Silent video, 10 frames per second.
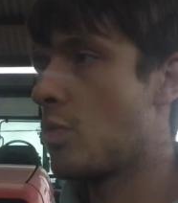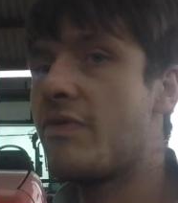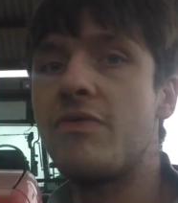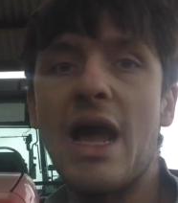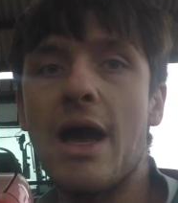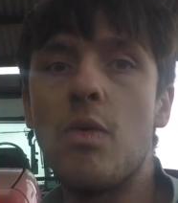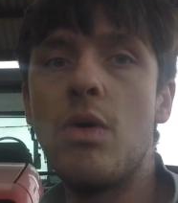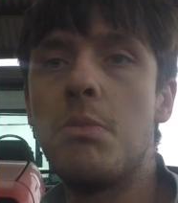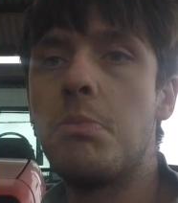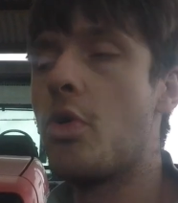We've now
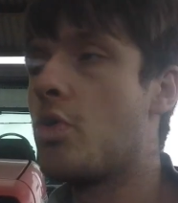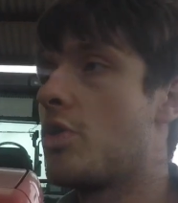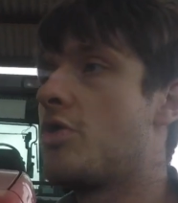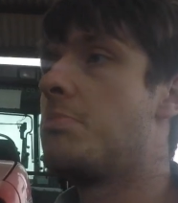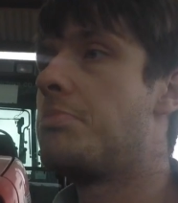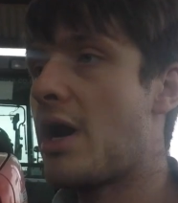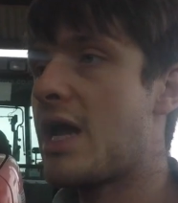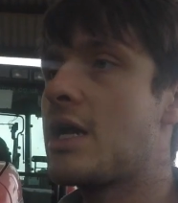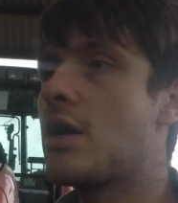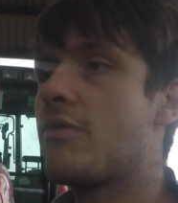put the
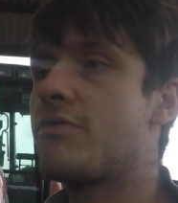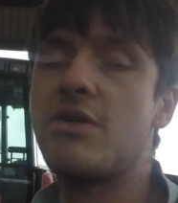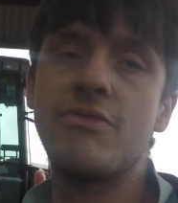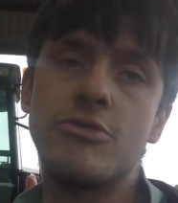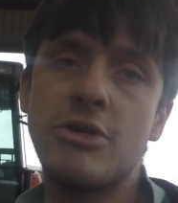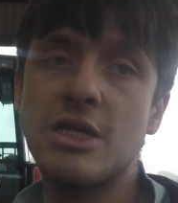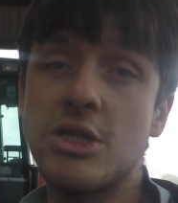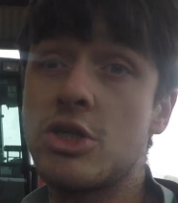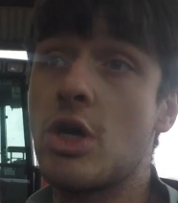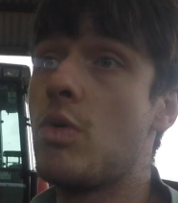brain of a different tractor,
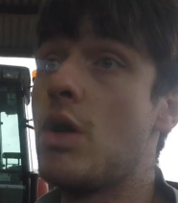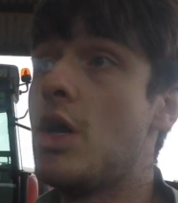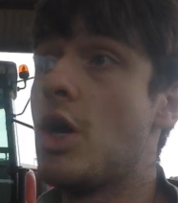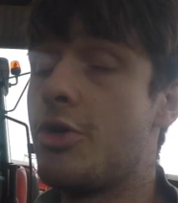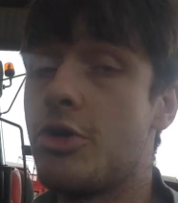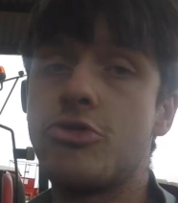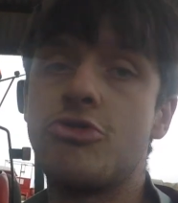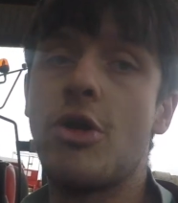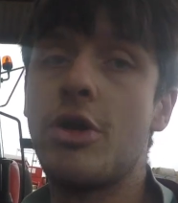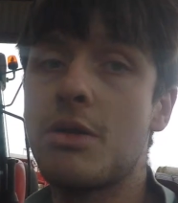so an
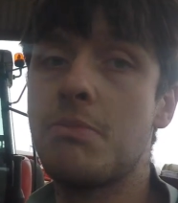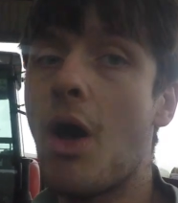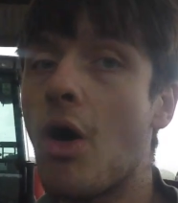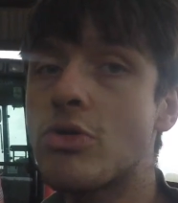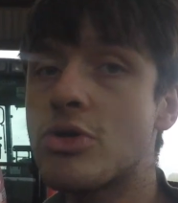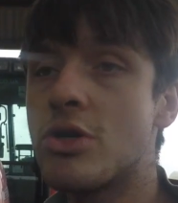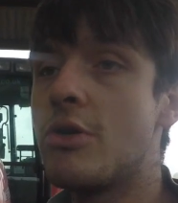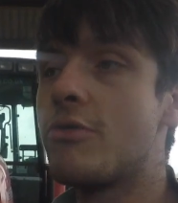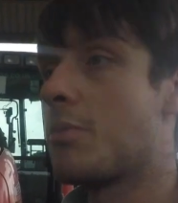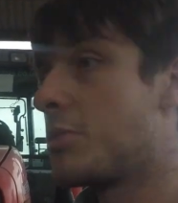Autotronic box
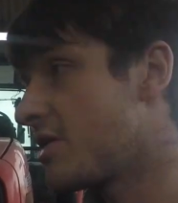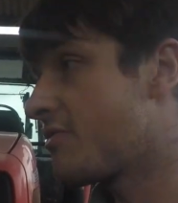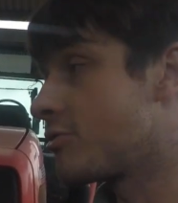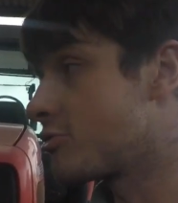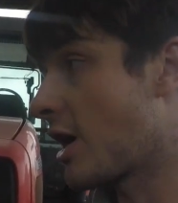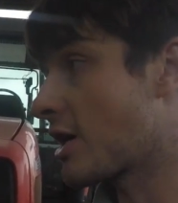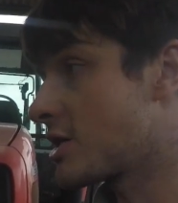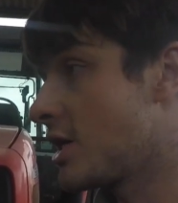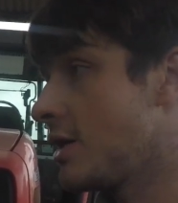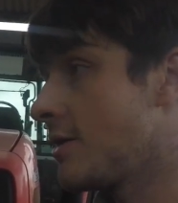from a different
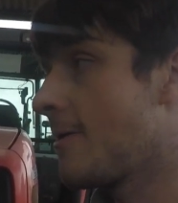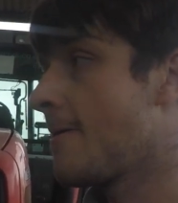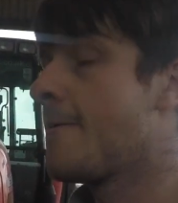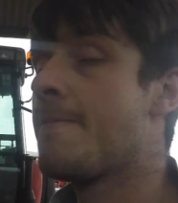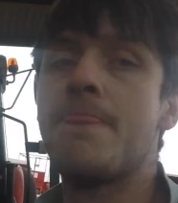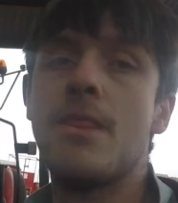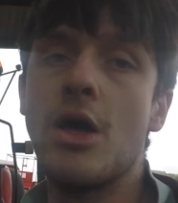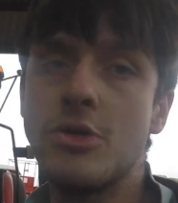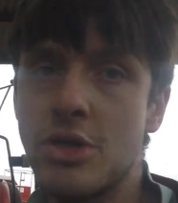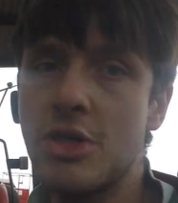tractor,
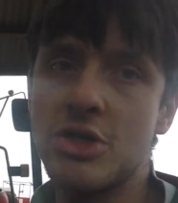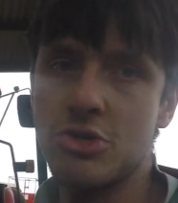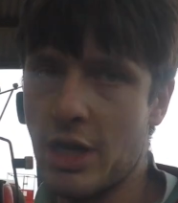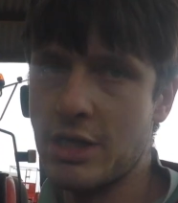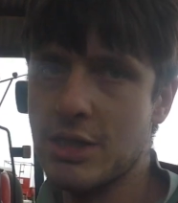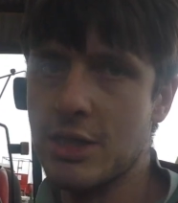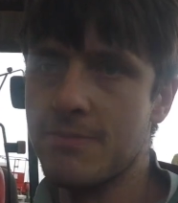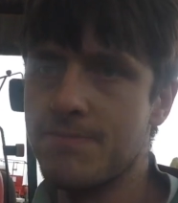onto this tractor.